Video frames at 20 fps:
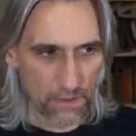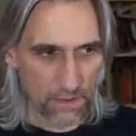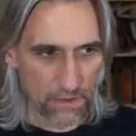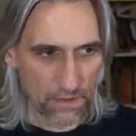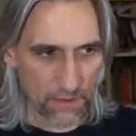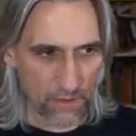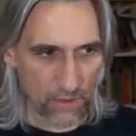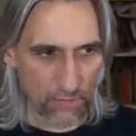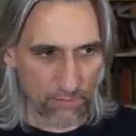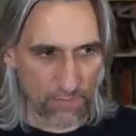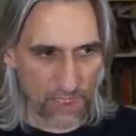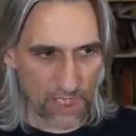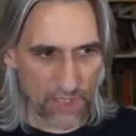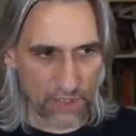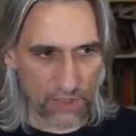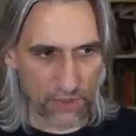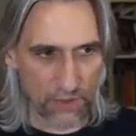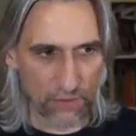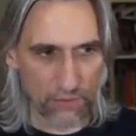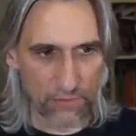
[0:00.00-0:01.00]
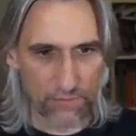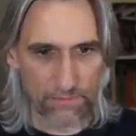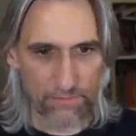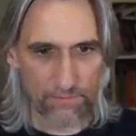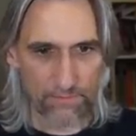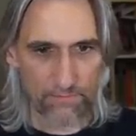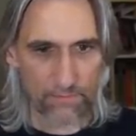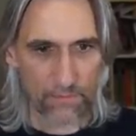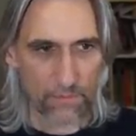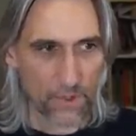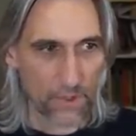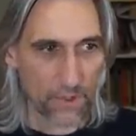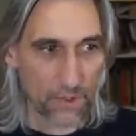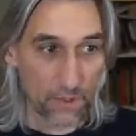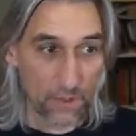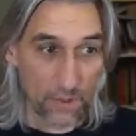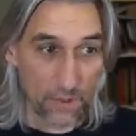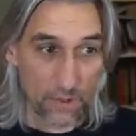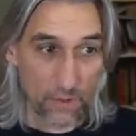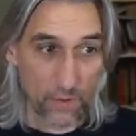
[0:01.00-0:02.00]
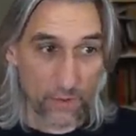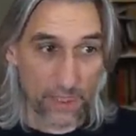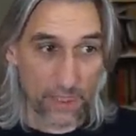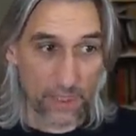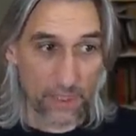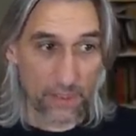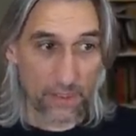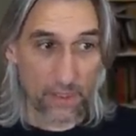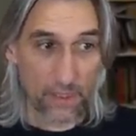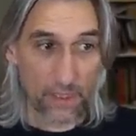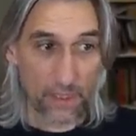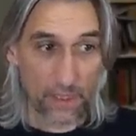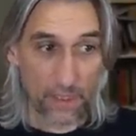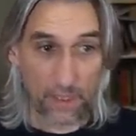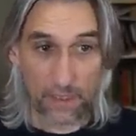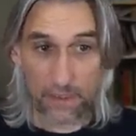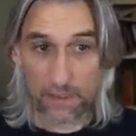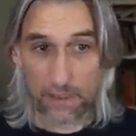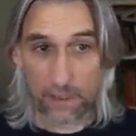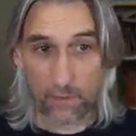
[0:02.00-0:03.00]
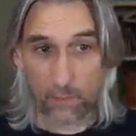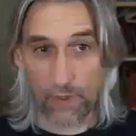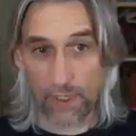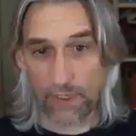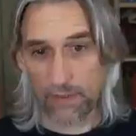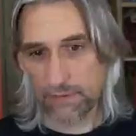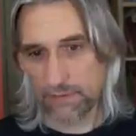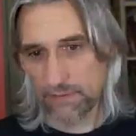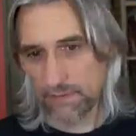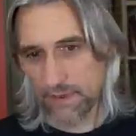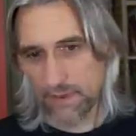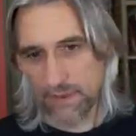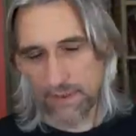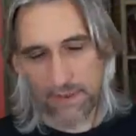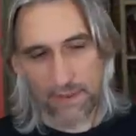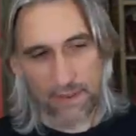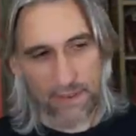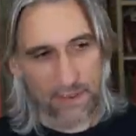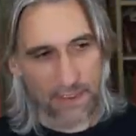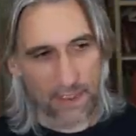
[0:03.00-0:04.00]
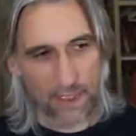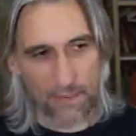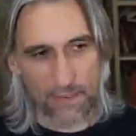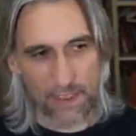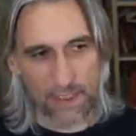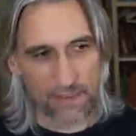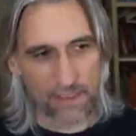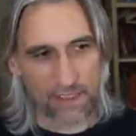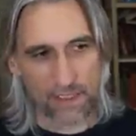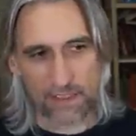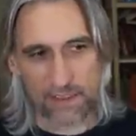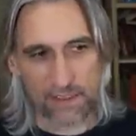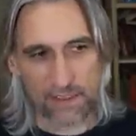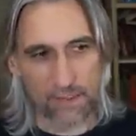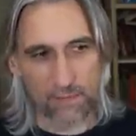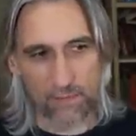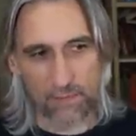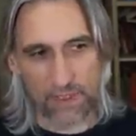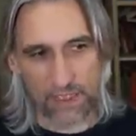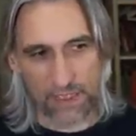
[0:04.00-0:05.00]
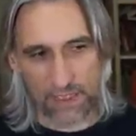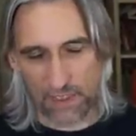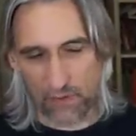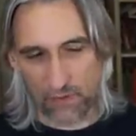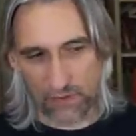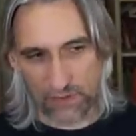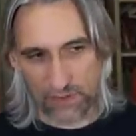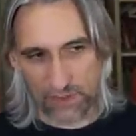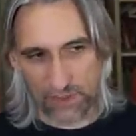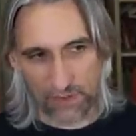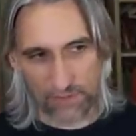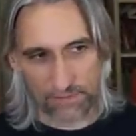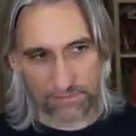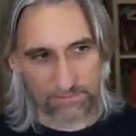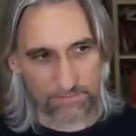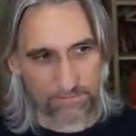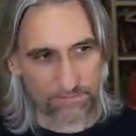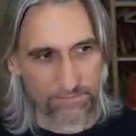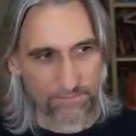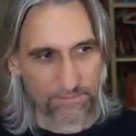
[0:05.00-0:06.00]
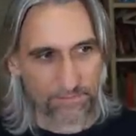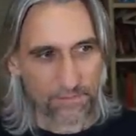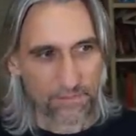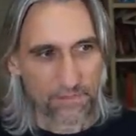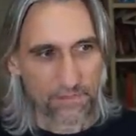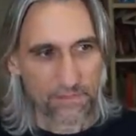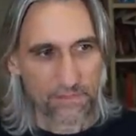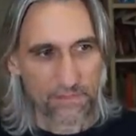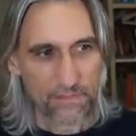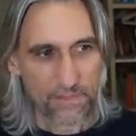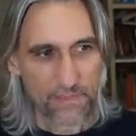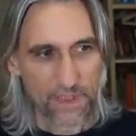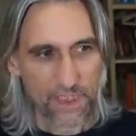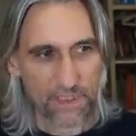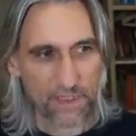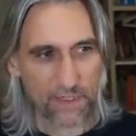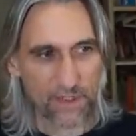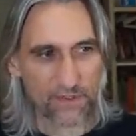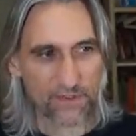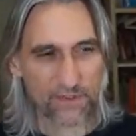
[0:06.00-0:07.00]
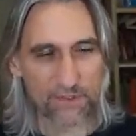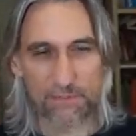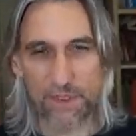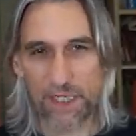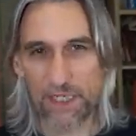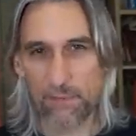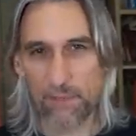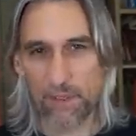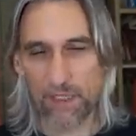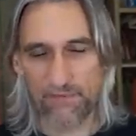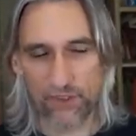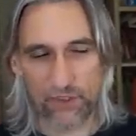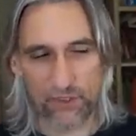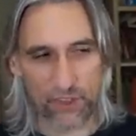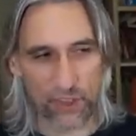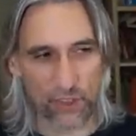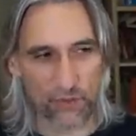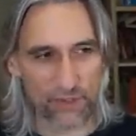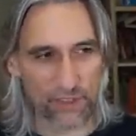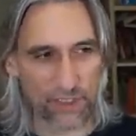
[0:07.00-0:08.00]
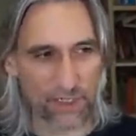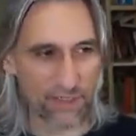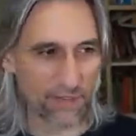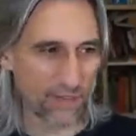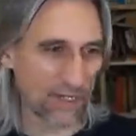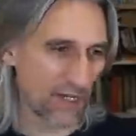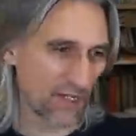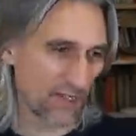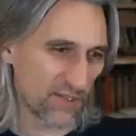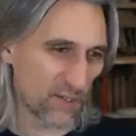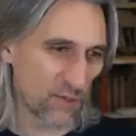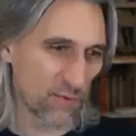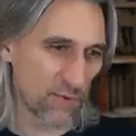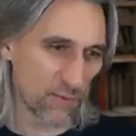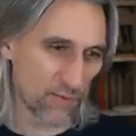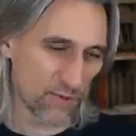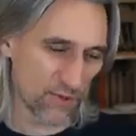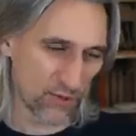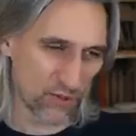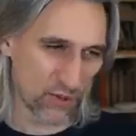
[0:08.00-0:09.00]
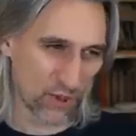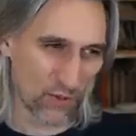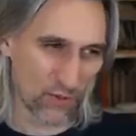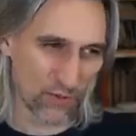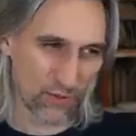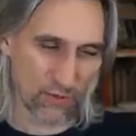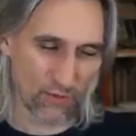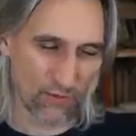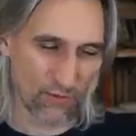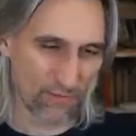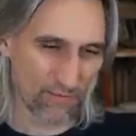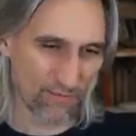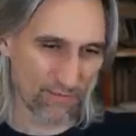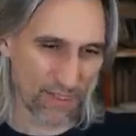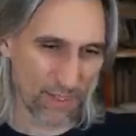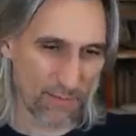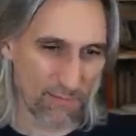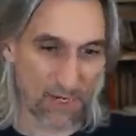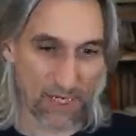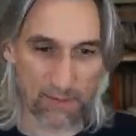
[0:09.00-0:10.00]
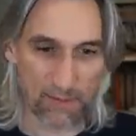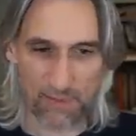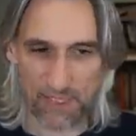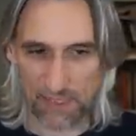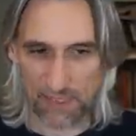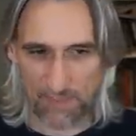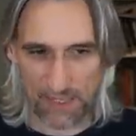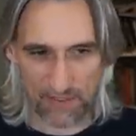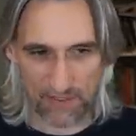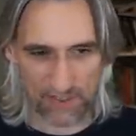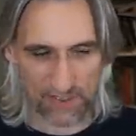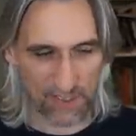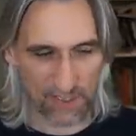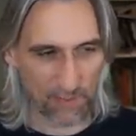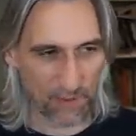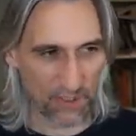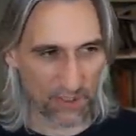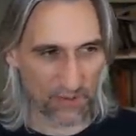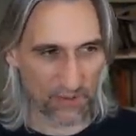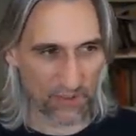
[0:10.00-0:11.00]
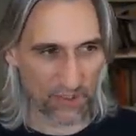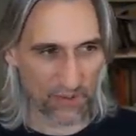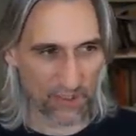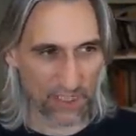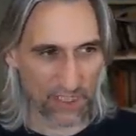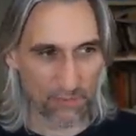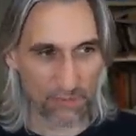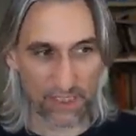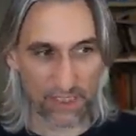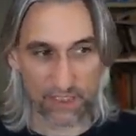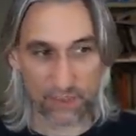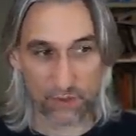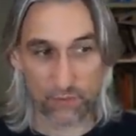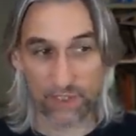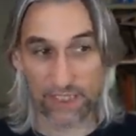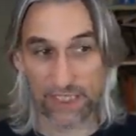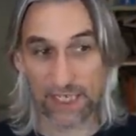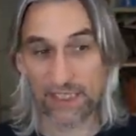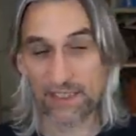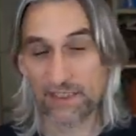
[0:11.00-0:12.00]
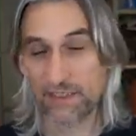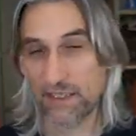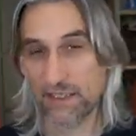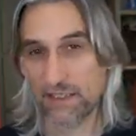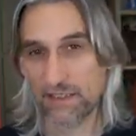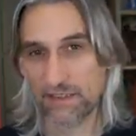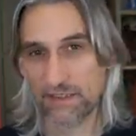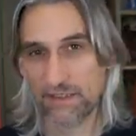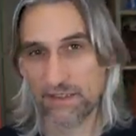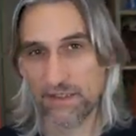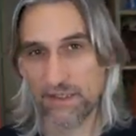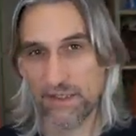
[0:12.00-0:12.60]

So b two, queen, and well, I mean, it's it's completely lost now. Carlsen made a bit of a joke. I, I assume it was a joke, or it might have been a mouse slip. I don't know. He played queen a six.